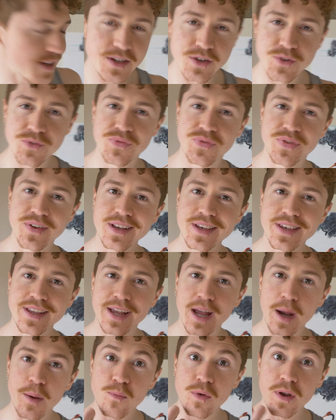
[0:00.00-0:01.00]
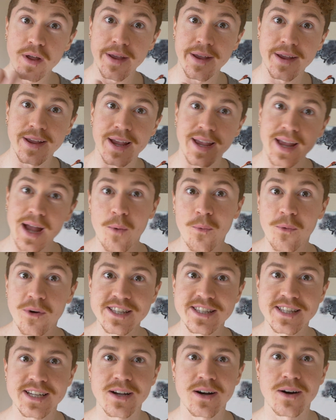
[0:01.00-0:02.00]
You'd feel like I'm like, I can't
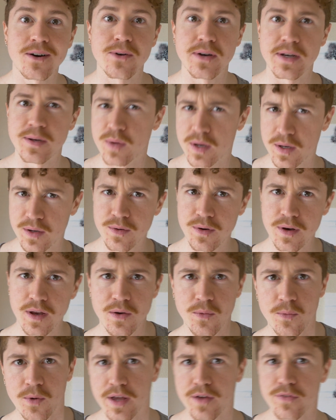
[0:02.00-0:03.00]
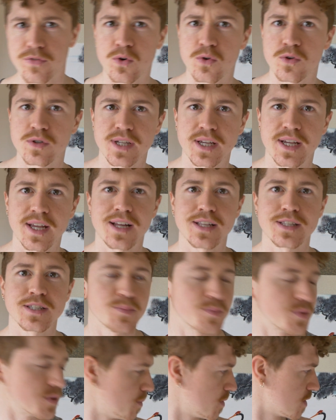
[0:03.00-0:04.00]
wait to go and I'm in, in a way, of course I can't,
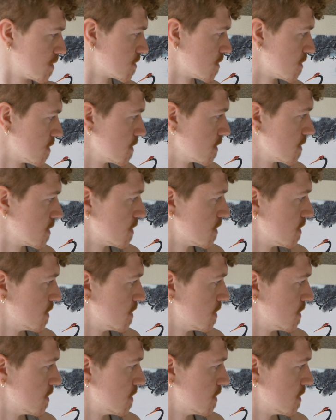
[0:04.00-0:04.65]
but I'm also like,